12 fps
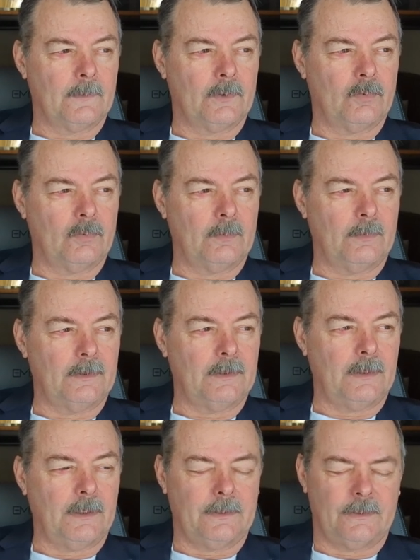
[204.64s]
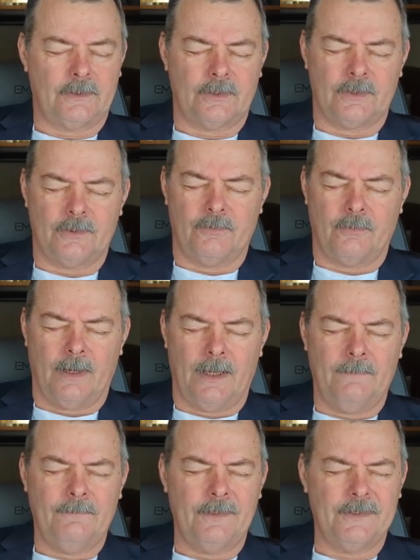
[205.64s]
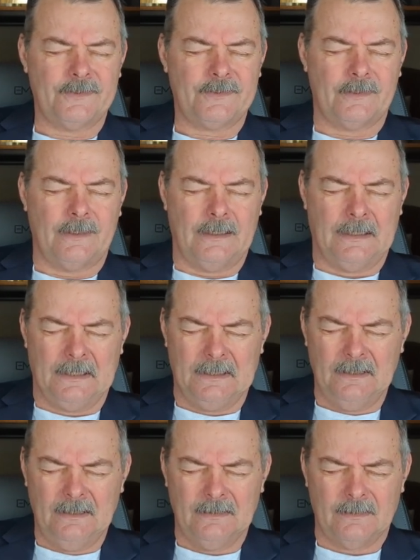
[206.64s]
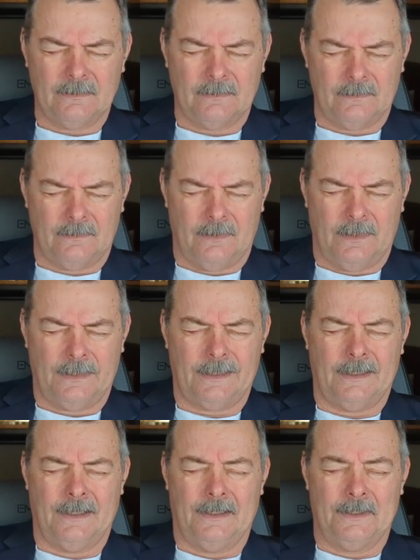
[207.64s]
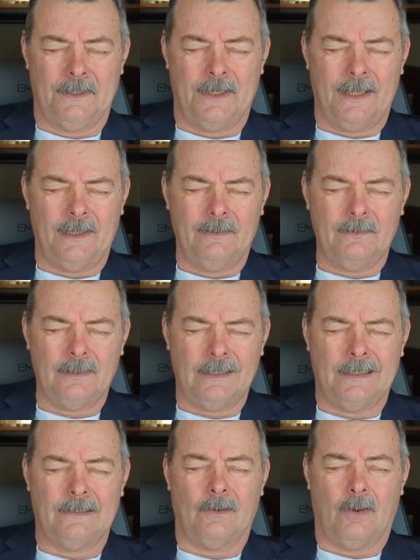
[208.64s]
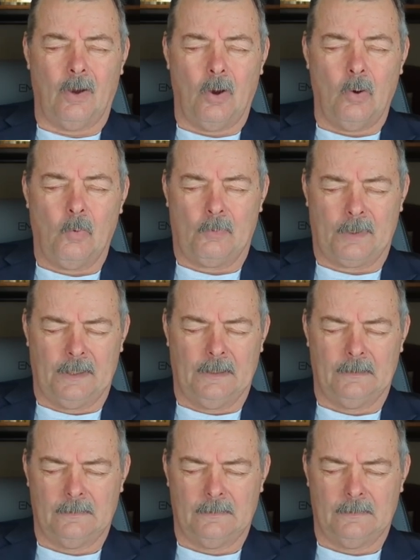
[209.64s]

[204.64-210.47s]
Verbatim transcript: To drive this in like a nail in oak